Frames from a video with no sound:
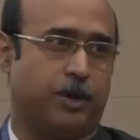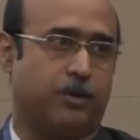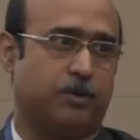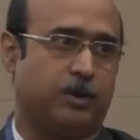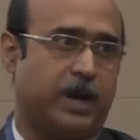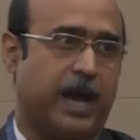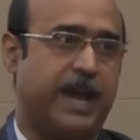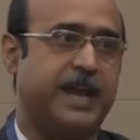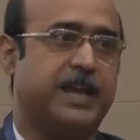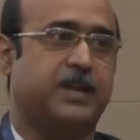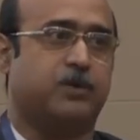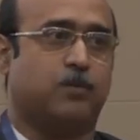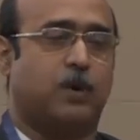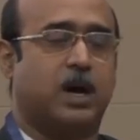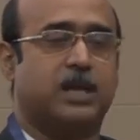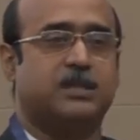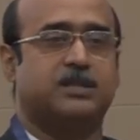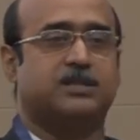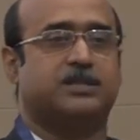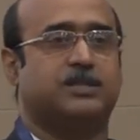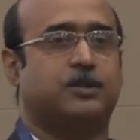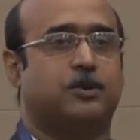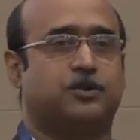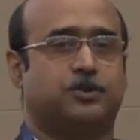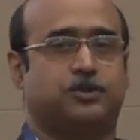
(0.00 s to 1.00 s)
you write
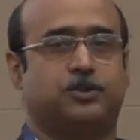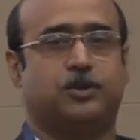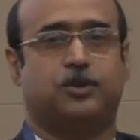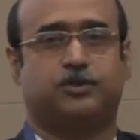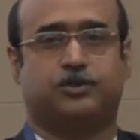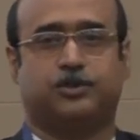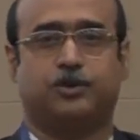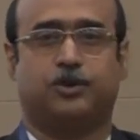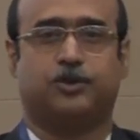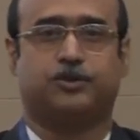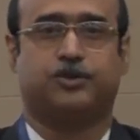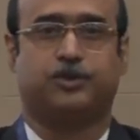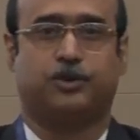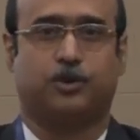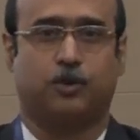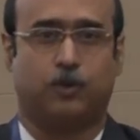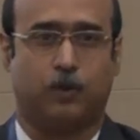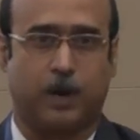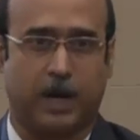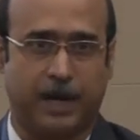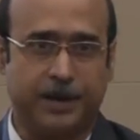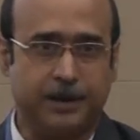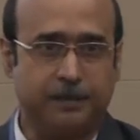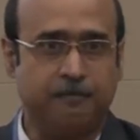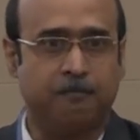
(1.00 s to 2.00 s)
one zero zero zero zero
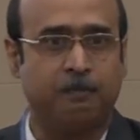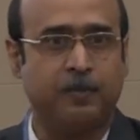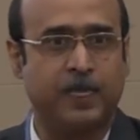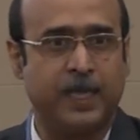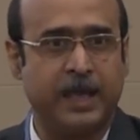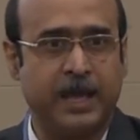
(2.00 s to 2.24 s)
one,